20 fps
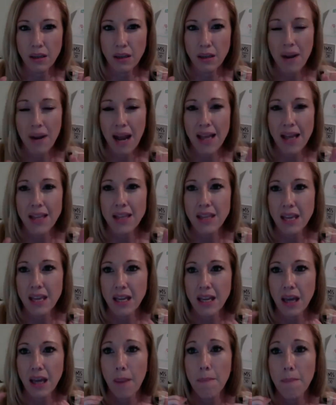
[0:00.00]
But I
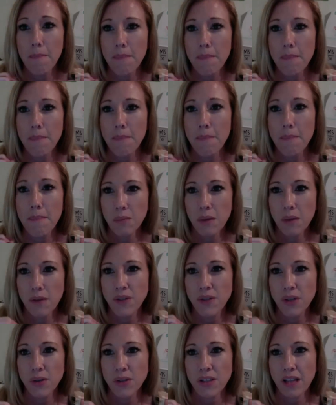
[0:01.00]
think a minimum of
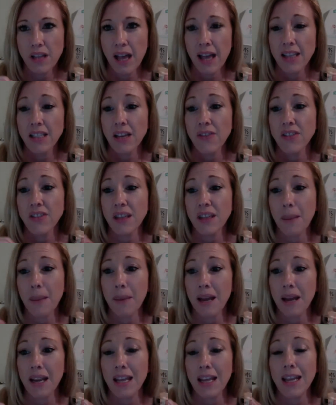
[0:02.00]
2 slides of
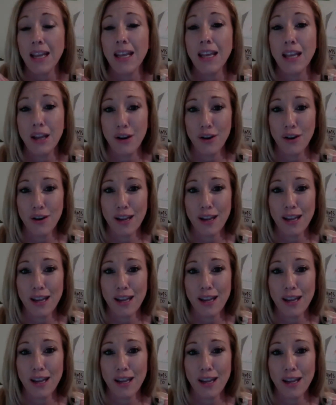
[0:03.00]
somebody
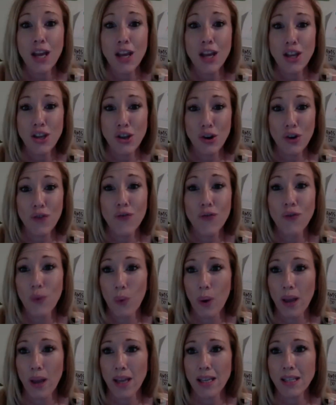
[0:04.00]
hearing your
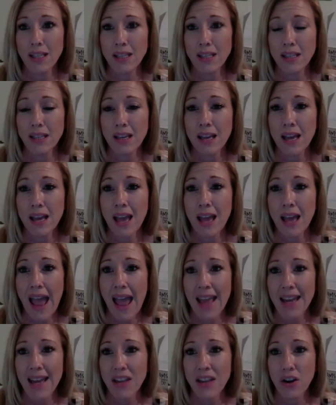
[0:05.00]
voice,
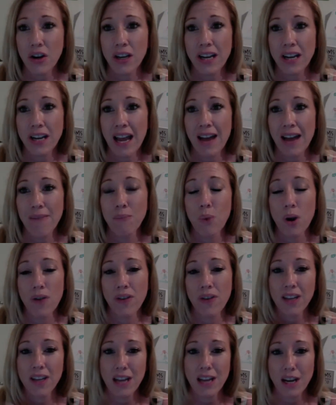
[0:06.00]
and they're going to have more of
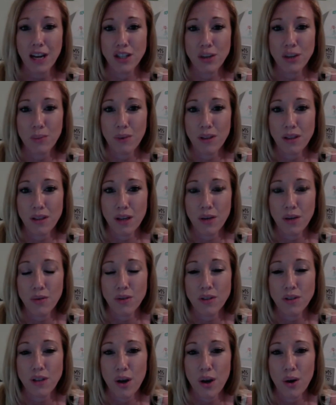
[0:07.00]
a connection with you.
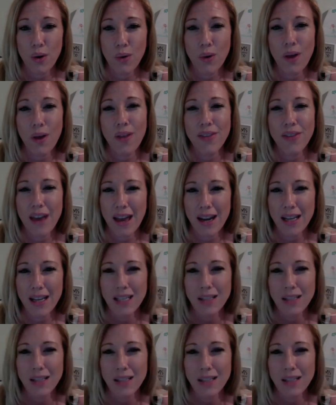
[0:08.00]
So that
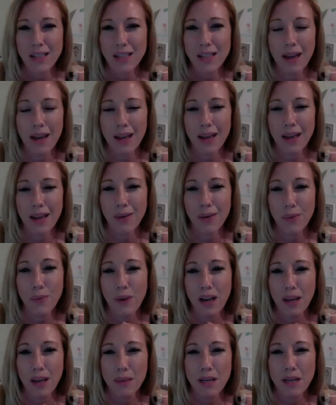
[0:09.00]
is my
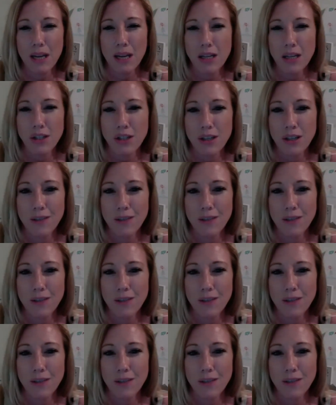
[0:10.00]
recommendation.